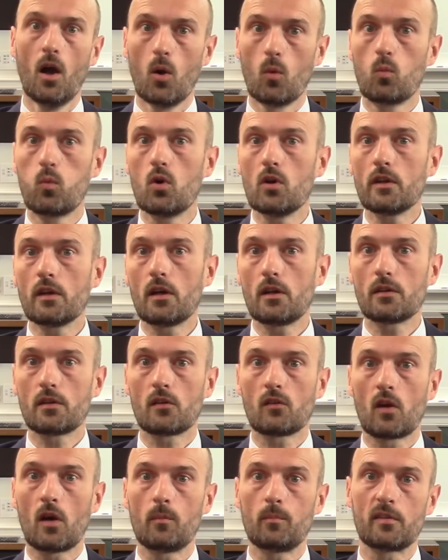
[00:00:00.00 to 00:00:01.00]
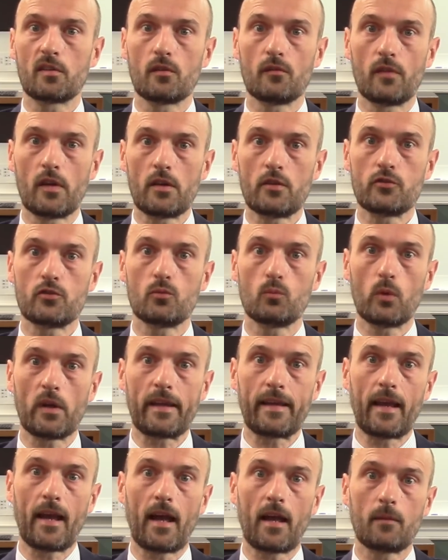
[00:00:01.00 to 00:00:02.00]
One other observation we
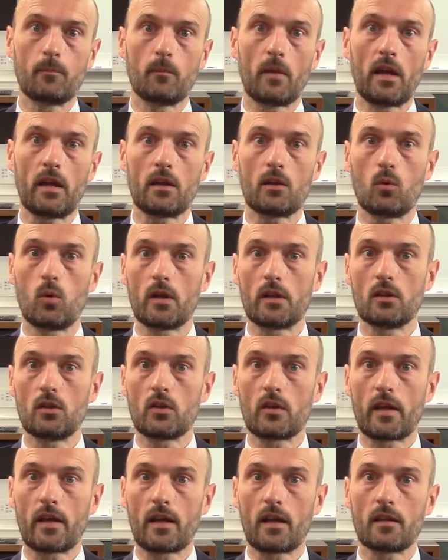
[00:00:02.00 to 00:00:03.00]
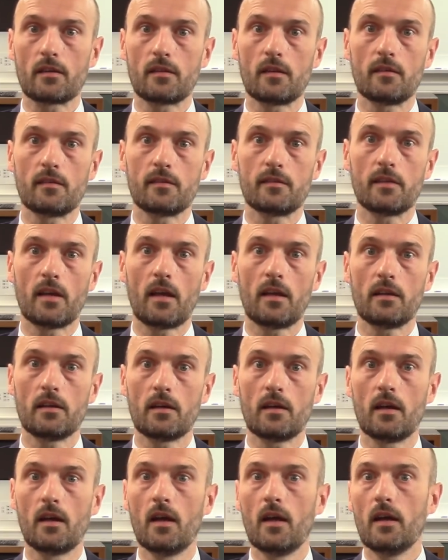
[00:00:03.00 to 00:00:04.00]
can make when looking at this
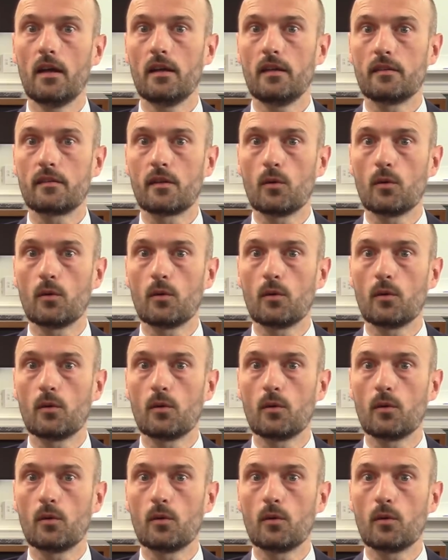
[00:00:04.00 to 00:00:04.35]
data is